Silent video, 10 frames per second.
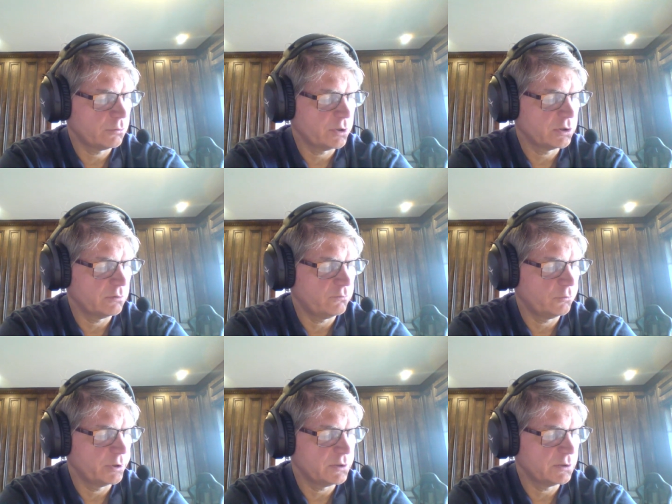Question
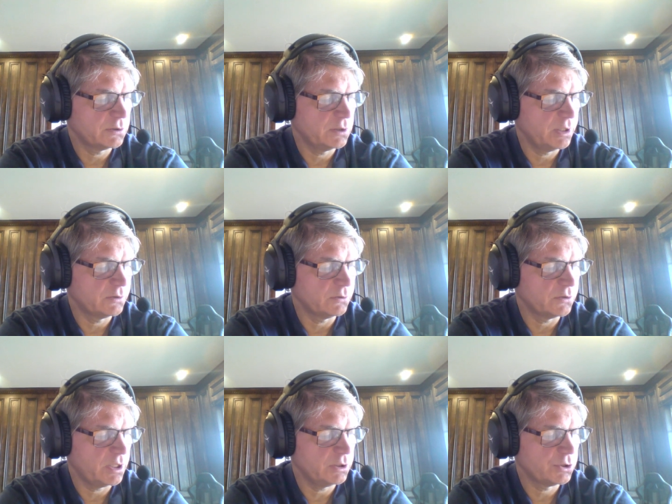46, the answer is
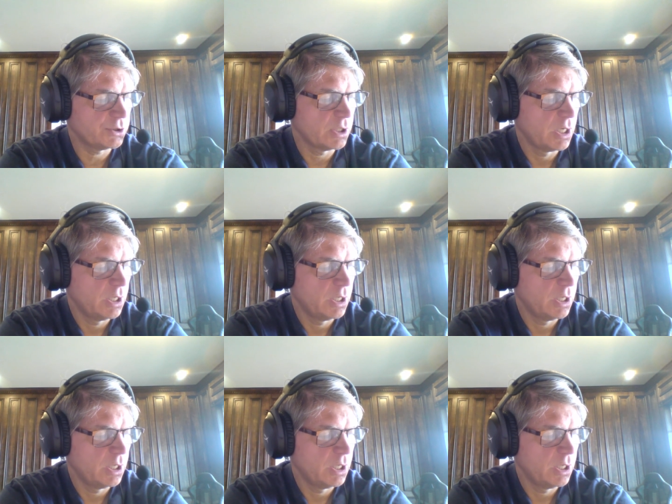H.